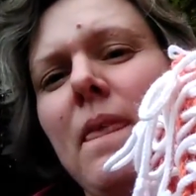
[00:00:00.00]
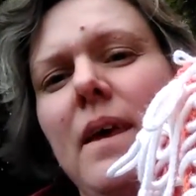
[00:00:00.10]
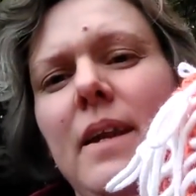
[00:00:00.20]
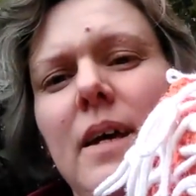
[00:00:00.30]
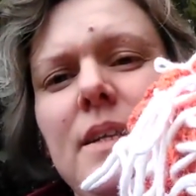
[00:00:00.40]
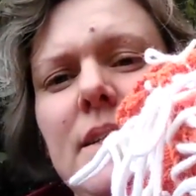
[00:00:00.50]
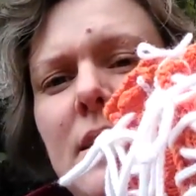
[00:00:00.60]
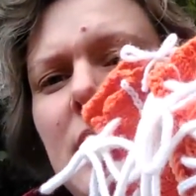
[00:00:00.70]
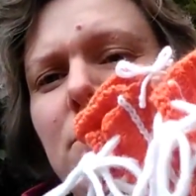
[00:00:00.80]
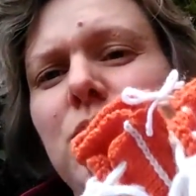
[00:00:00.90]
And I did
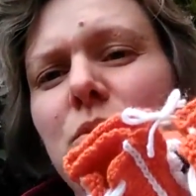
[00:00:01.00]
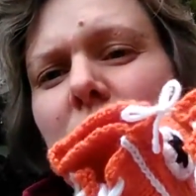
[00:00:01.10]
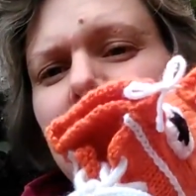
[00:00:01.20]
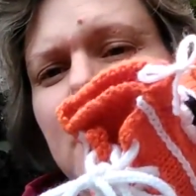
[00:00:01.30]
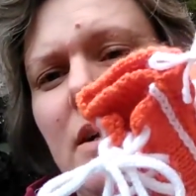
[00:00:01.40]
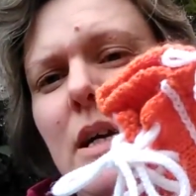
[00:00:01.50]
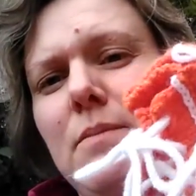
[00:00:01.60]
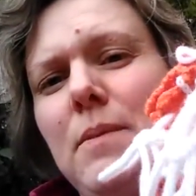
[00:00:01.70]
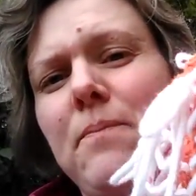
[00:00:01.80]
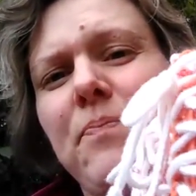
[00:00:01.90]
them two at a
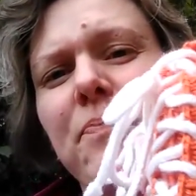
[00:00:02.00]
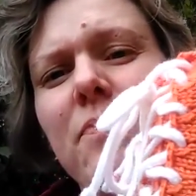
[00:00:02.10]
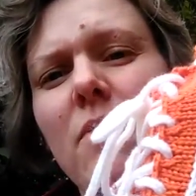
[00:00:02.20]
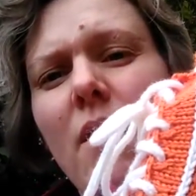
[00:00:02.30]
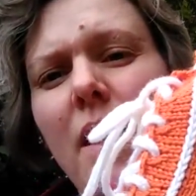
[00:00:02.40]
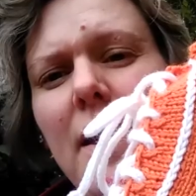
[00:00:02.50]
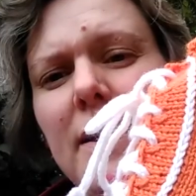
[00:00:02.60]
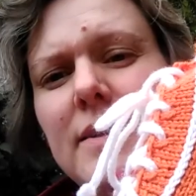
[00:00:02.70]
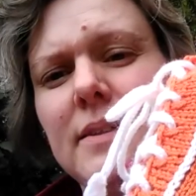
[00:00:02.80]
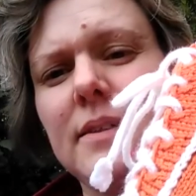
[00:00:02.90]
time
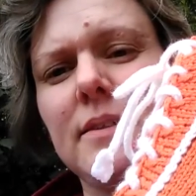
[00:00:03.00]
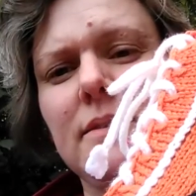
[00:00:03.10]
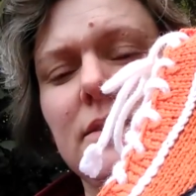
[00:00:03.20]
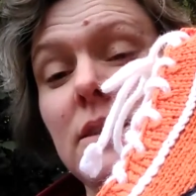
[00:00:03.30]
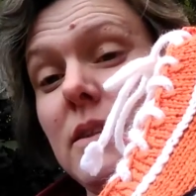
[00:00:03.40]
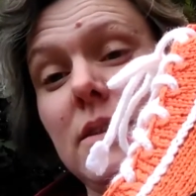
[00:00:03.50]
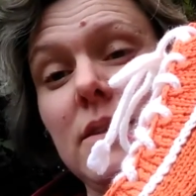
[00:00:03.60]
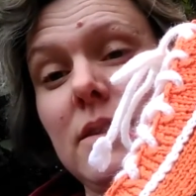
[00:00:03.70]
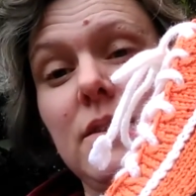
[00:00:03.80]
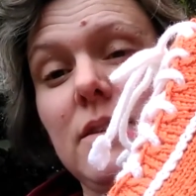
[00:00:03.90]
and
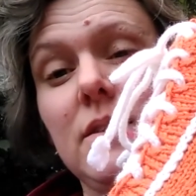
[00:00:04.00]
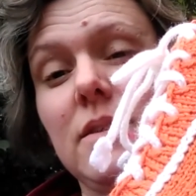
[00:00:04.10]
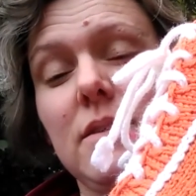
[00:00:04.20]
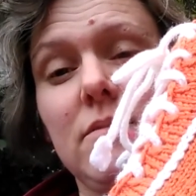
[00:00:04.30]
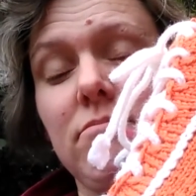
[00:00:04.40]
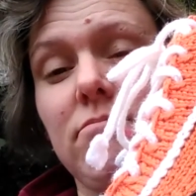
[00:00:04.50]
uh,